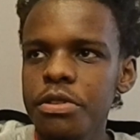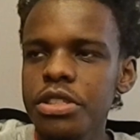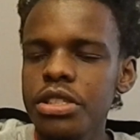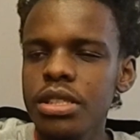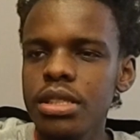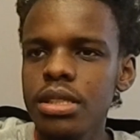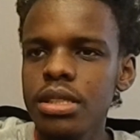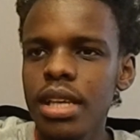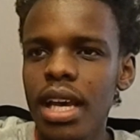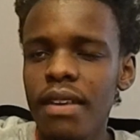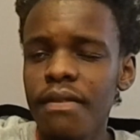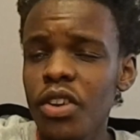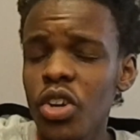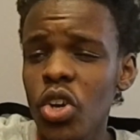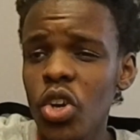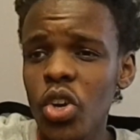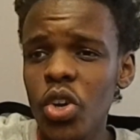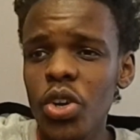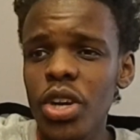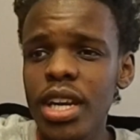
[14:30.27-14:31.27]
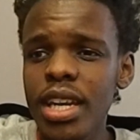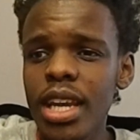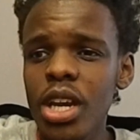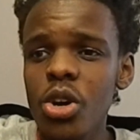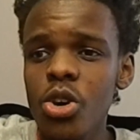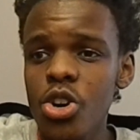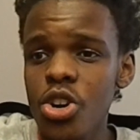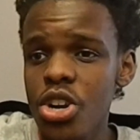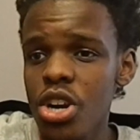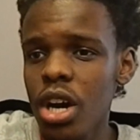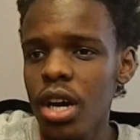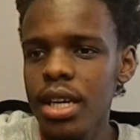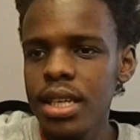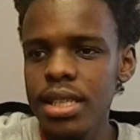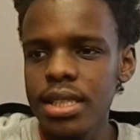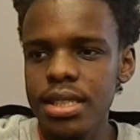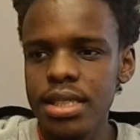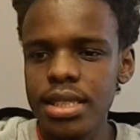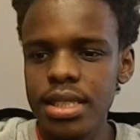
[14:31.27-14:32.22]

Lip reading: she's having a good day or not,